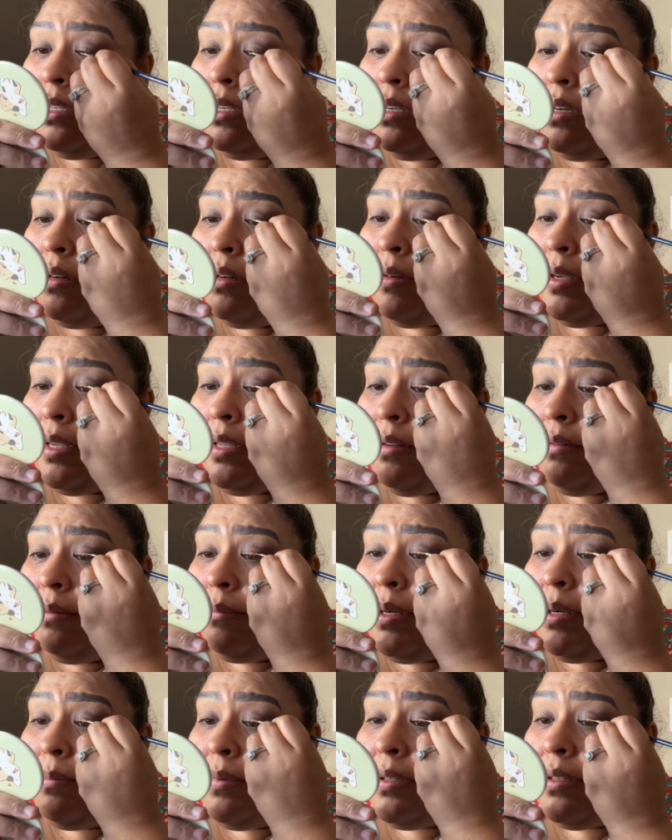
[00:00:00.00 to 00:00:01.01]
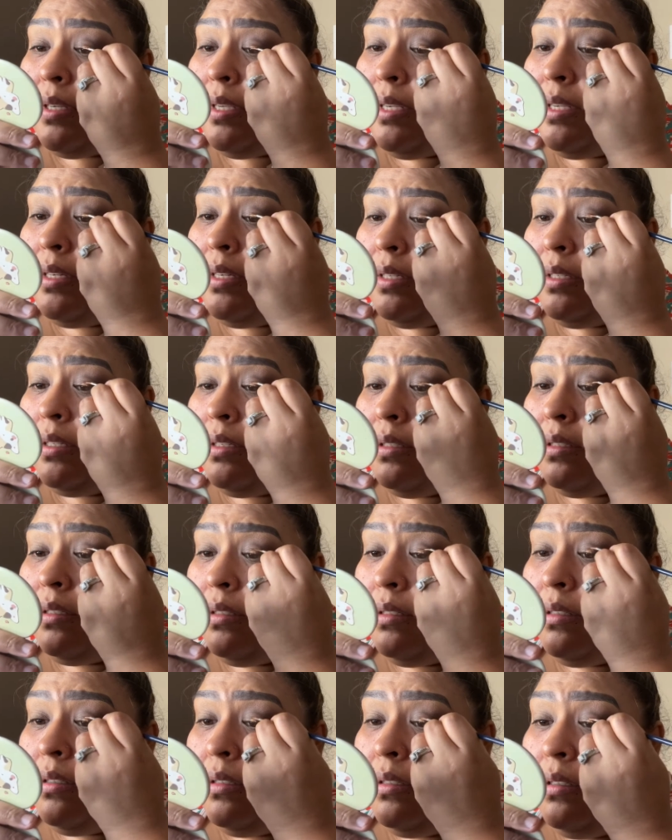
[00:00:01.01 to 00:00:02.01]
Oh wait, remember here
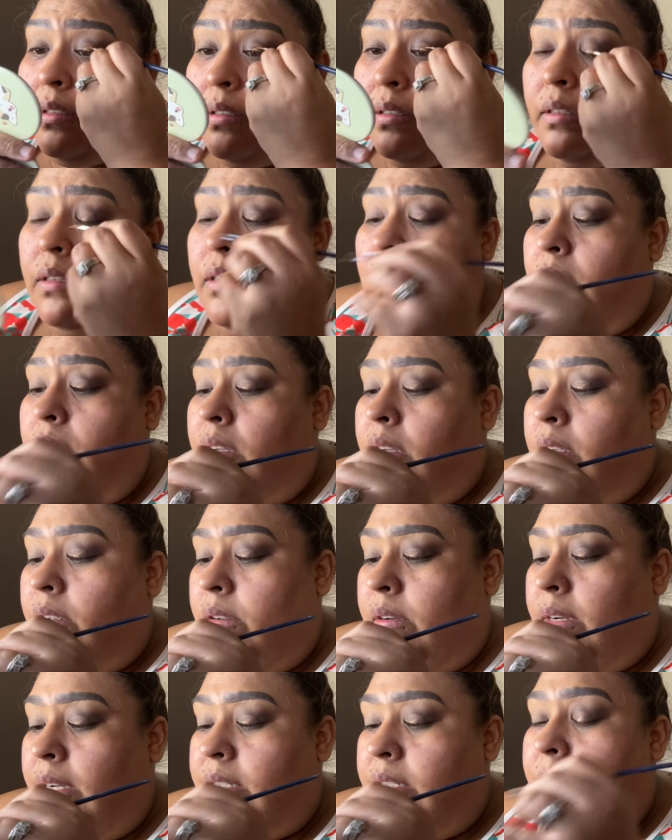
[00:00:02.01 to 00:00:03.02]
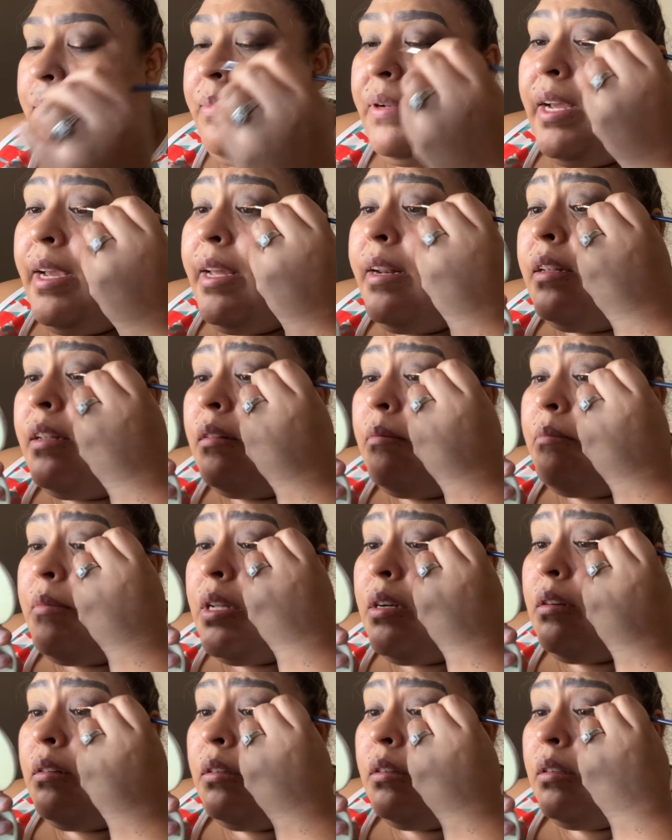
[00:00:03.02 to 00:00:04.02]
You guys apply it in the
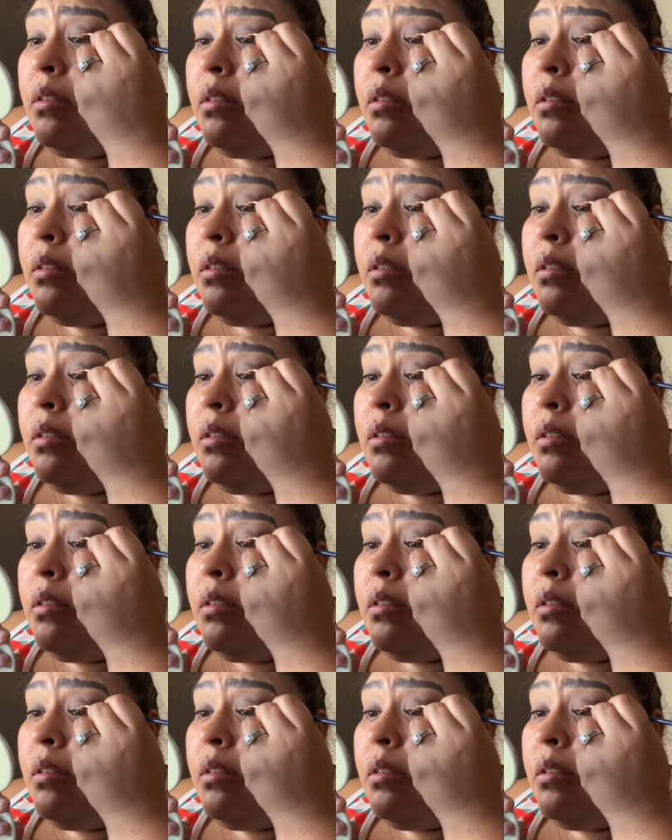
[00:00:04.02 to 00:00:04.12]
middle,